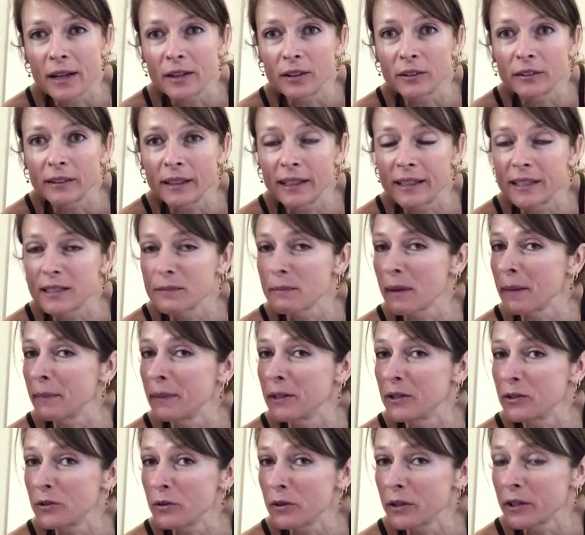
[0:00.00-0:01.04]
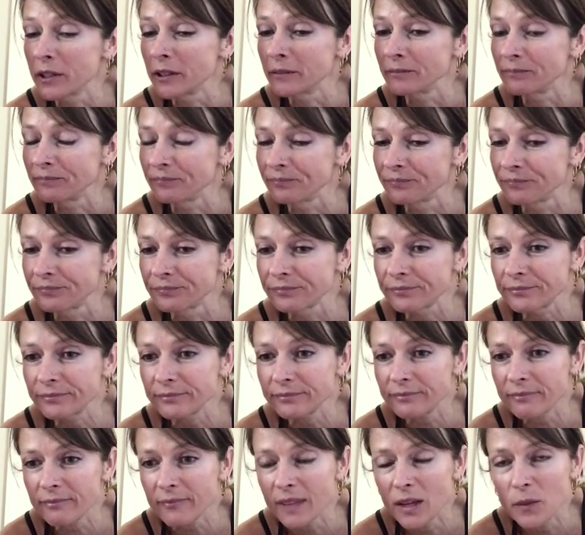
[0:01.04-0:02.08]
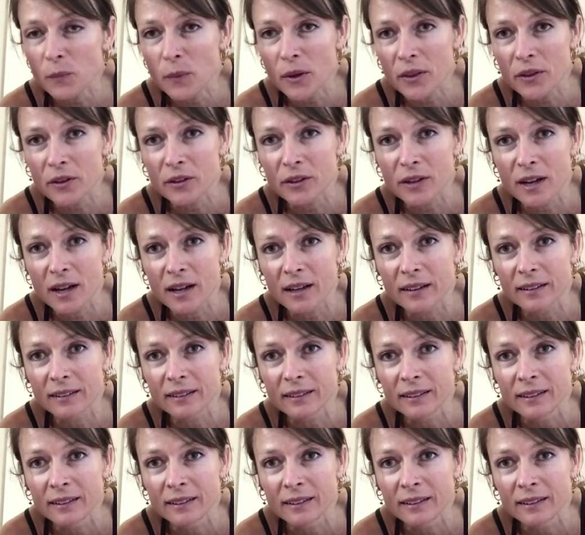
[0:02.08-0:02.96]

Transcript: and your legs might be shorter, and whether or not